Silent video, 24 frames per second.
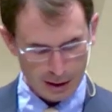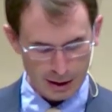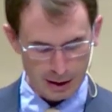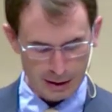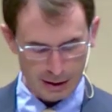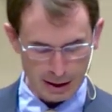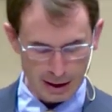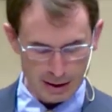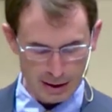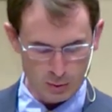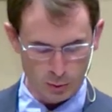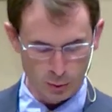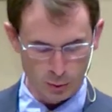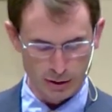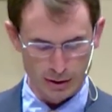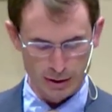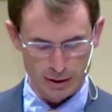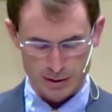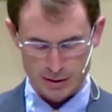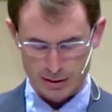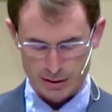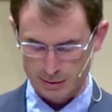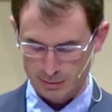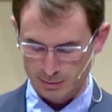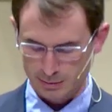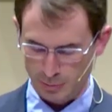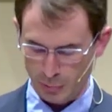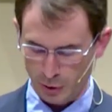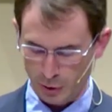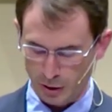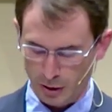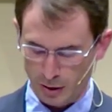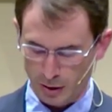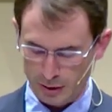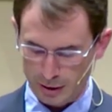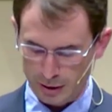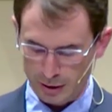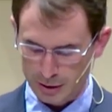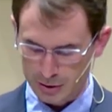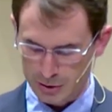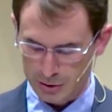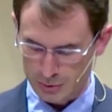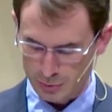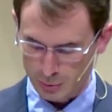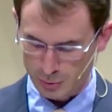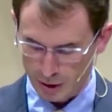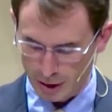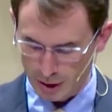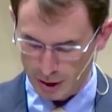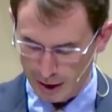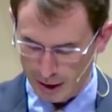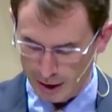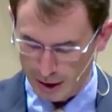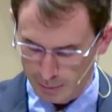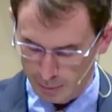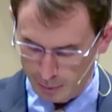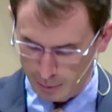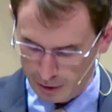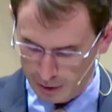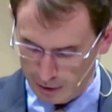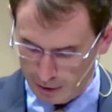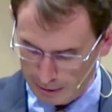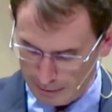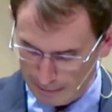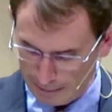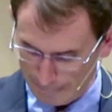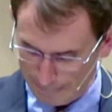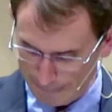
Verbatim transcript: And that's when this part that I just read happened.